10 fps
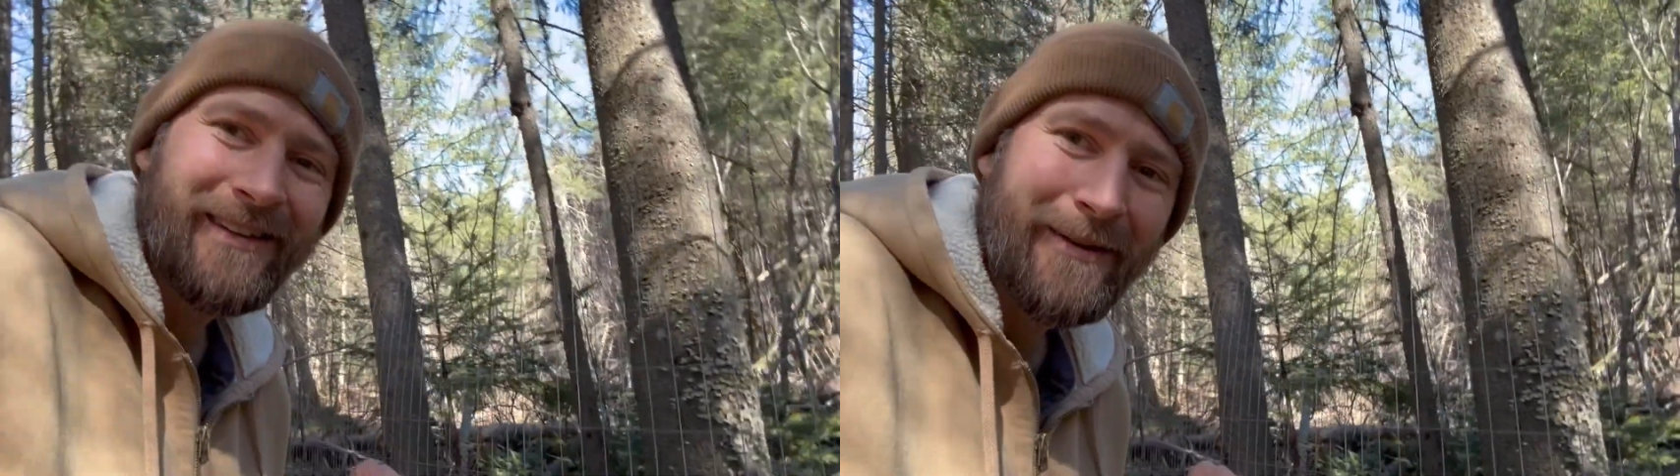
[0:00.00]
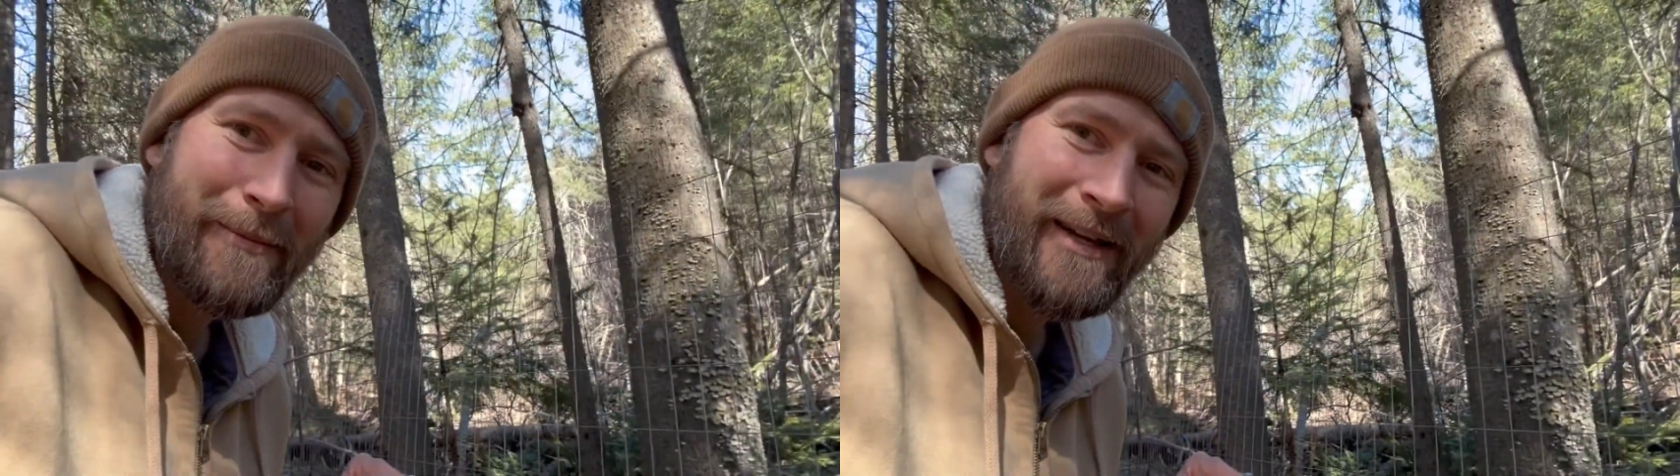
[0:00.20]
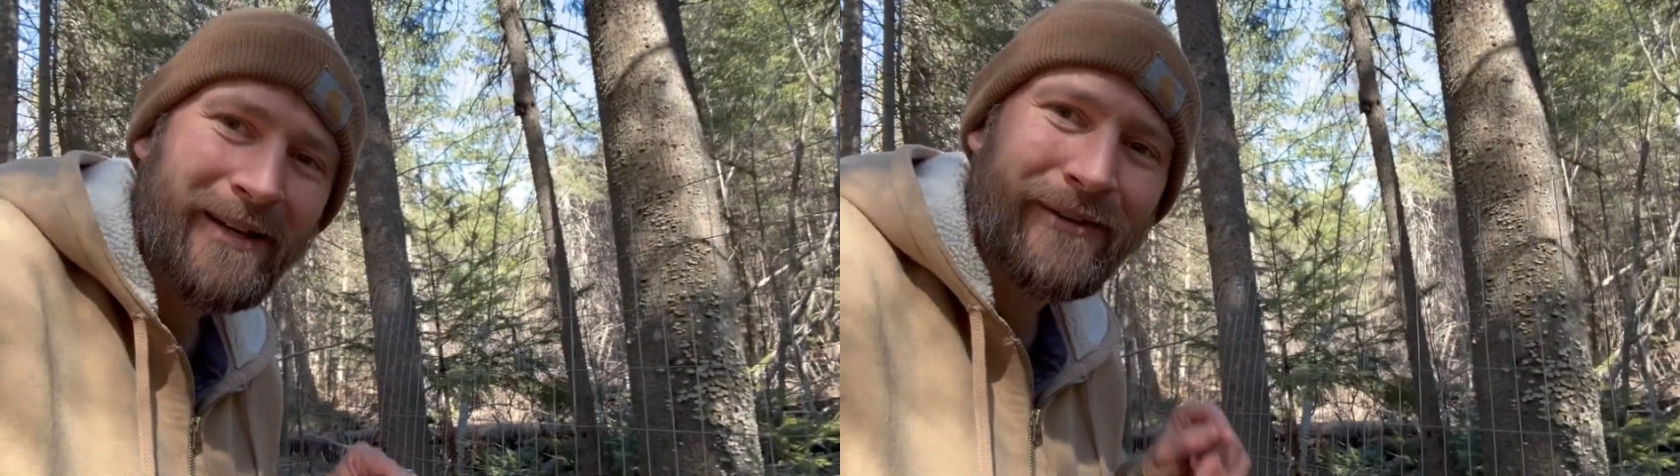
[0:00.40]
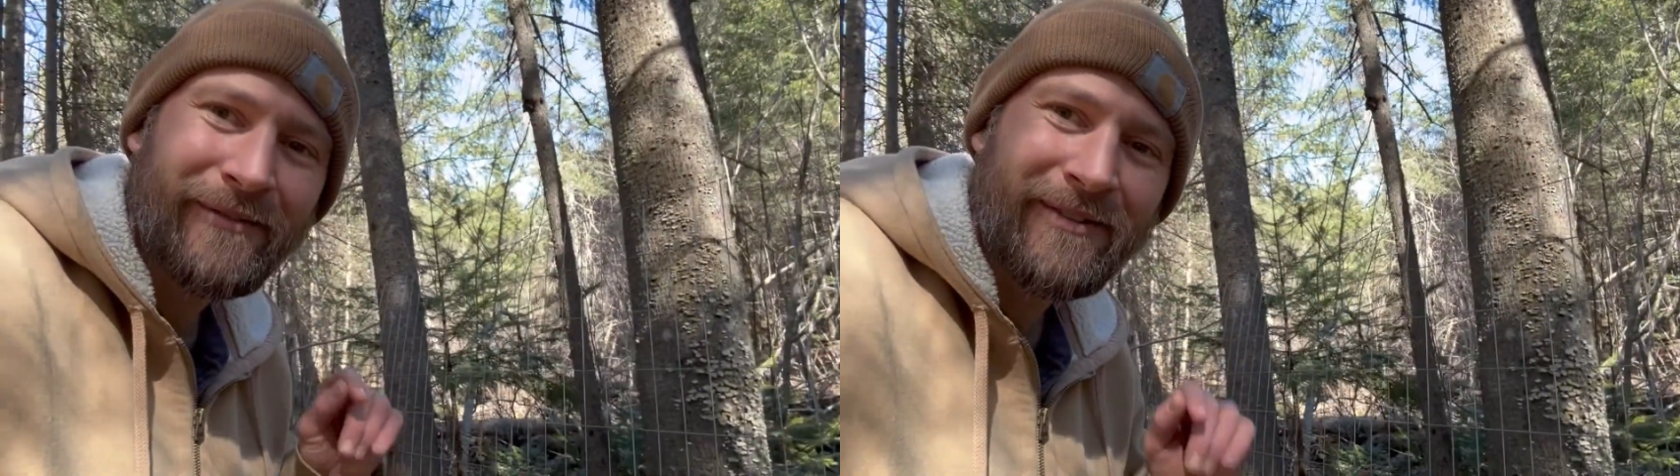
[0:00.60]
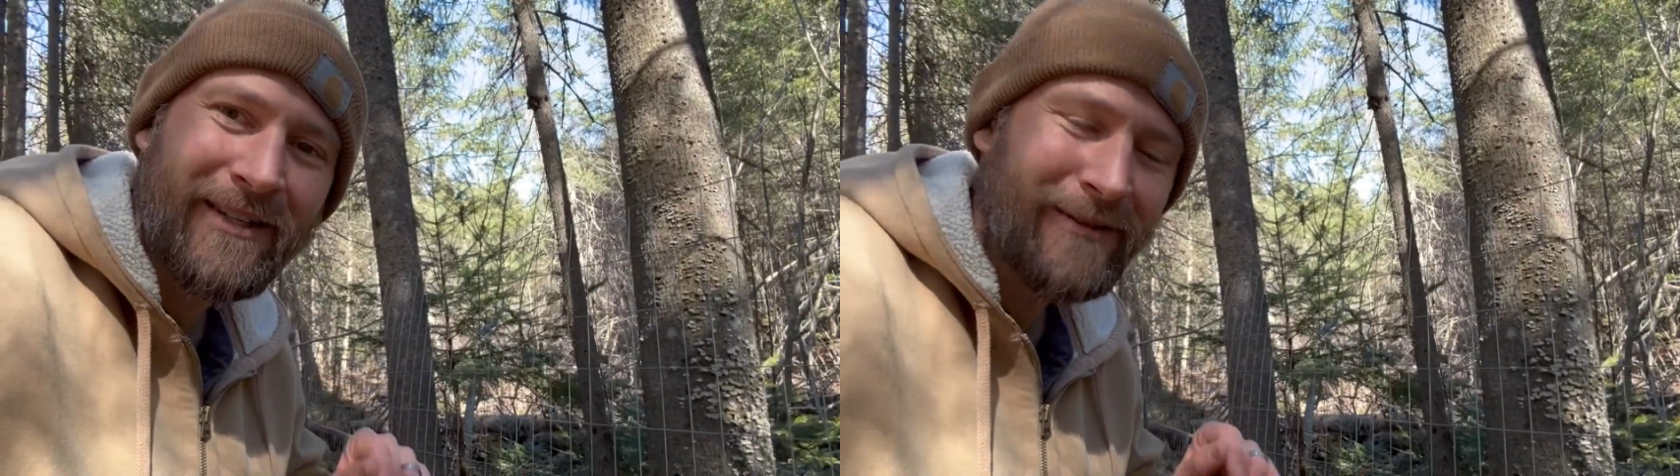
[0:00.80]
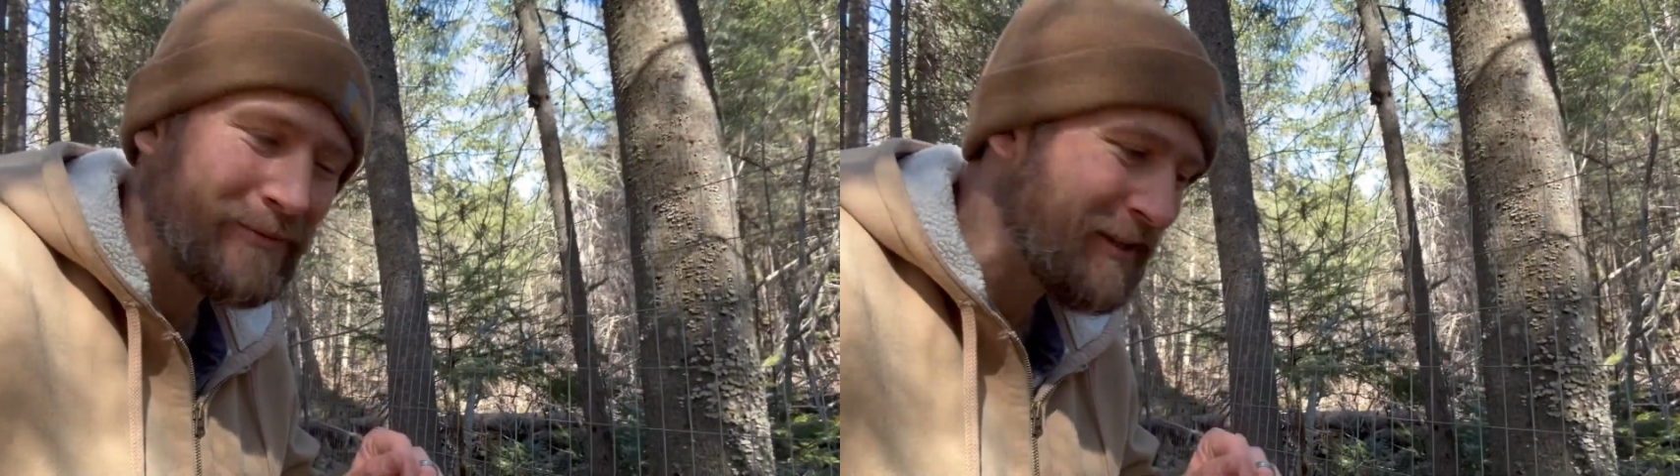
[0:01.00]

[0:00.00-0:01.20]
It may have seen